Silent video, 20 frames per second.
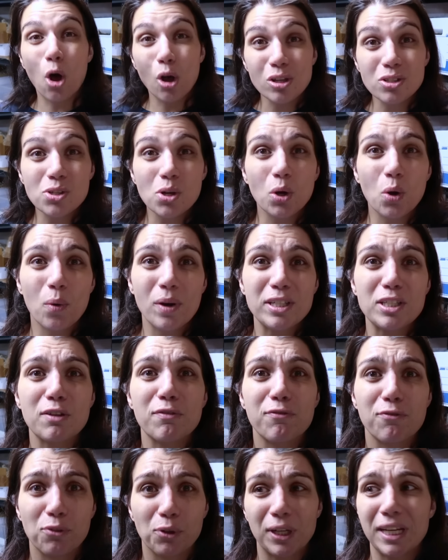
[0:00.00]
also going to
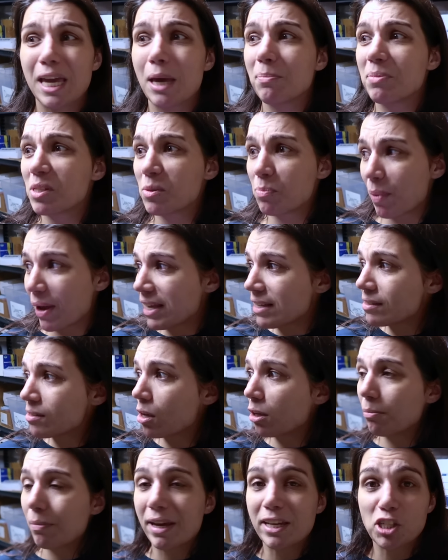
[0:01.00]
free up space
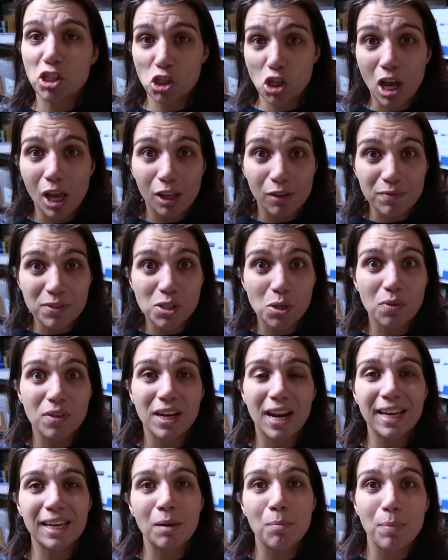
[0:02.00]
on my shelves so
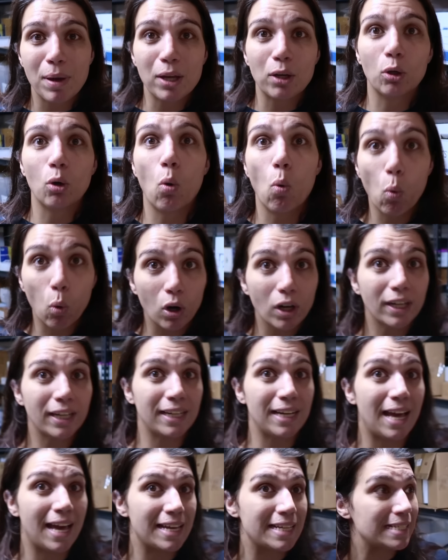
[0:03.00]
that I can better
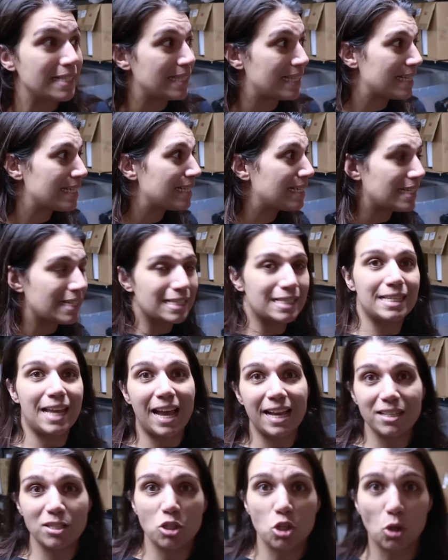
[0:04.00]
organize this
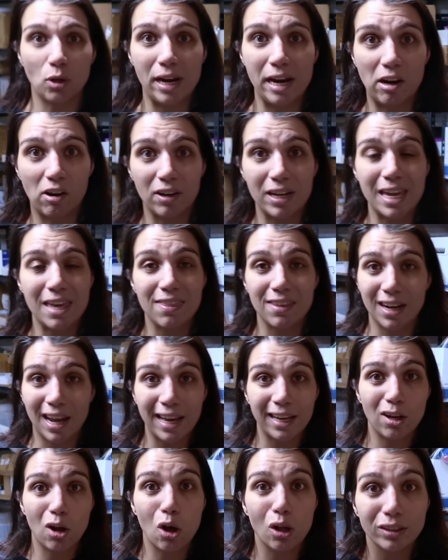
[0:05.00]
disaster area that
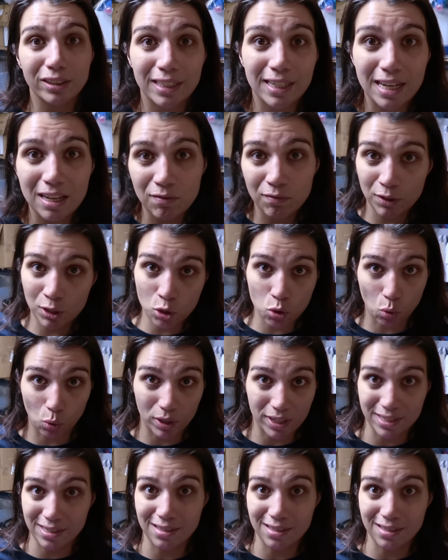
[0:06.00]
I called an inventory